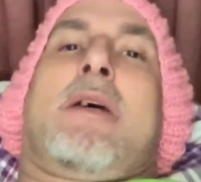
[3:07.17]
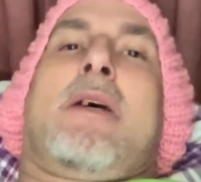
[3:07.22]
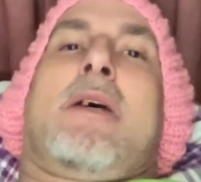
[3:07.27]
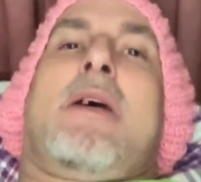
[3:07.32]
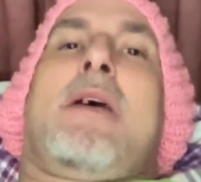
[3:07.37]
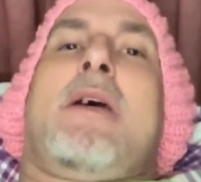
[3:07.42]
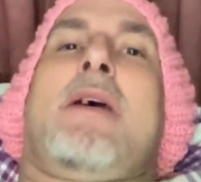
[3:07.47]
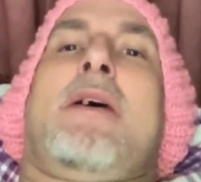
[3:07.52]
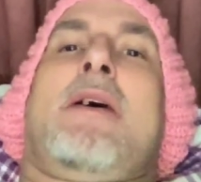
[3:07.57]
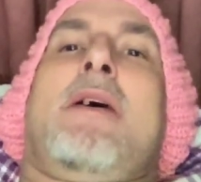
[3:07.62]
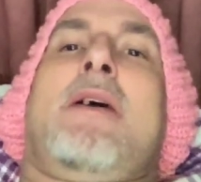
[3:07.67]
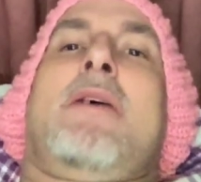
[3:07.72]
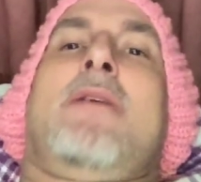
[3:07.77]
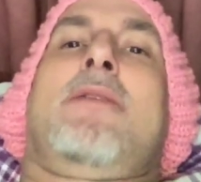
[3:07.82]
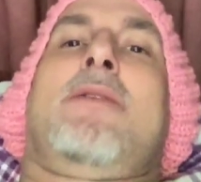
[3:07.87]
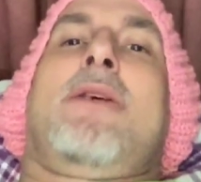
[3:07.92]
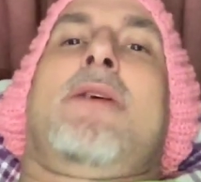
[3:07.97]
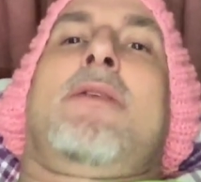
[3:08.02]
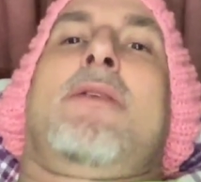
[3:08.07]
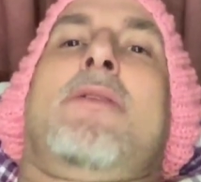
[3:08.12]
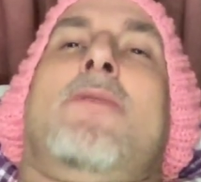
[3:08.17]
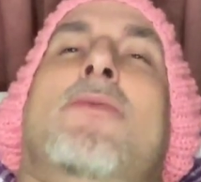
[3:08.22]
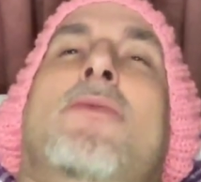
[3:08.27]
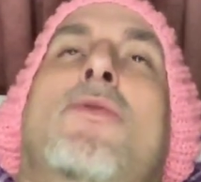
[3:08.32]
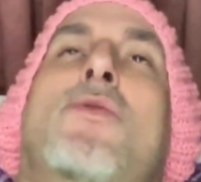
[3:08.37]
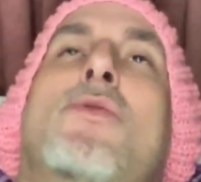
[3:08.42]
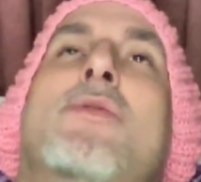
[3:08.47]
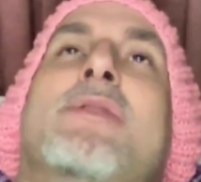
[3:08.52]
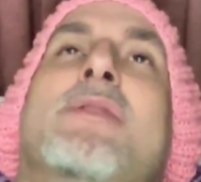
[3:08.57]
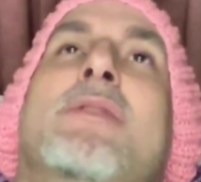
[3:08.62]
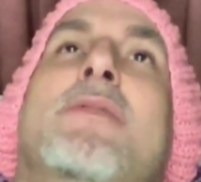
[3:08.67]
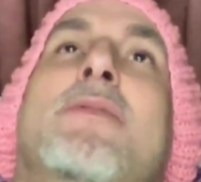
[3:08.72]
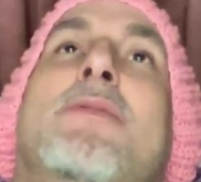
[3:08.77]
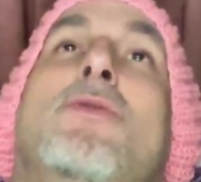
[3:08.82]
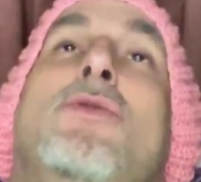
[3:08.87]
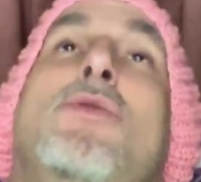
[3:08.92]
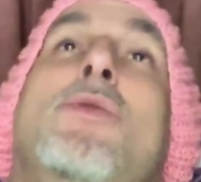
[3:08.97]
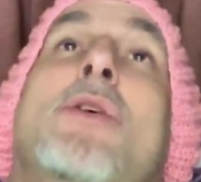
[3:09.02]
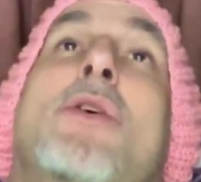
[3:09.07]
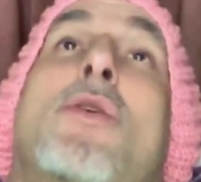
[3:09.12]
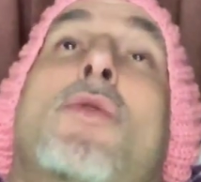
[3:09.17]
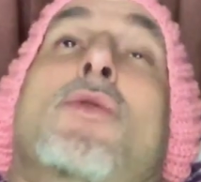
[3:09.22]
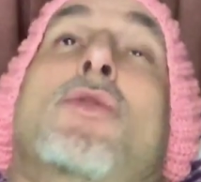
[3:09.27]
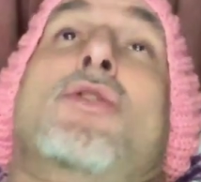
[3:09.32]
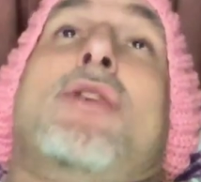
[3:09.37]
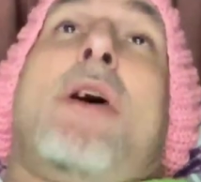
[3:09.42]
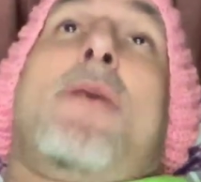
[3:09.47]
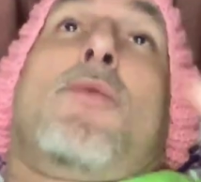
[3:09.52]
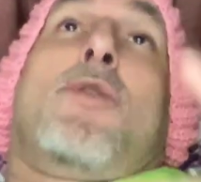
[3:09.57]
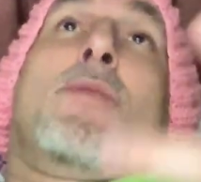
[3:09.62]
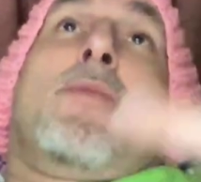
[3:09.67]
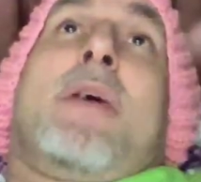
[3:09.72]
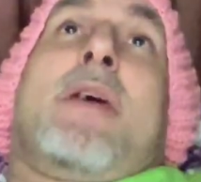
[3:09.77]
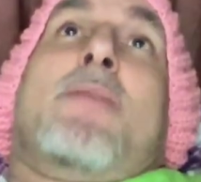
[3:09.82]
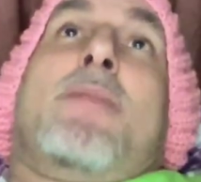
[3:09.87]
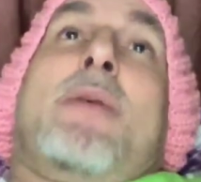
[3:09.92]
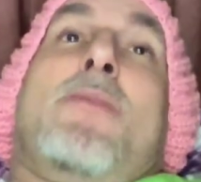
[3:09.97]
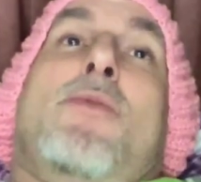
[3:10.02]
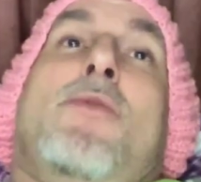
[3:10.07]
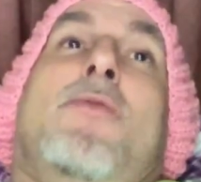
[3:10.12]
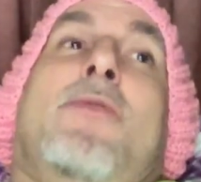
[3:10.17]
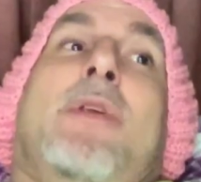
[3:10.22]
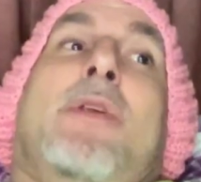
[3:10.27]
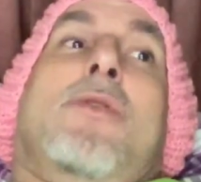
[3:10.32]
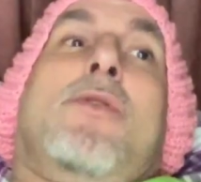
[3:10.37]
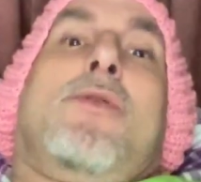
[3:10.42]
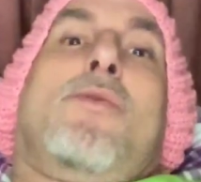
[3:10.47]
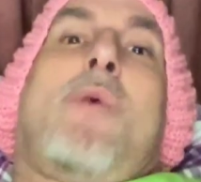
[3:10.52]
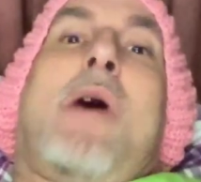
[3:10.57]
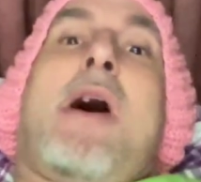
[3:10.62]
And of course, doing a good job would make people feel good.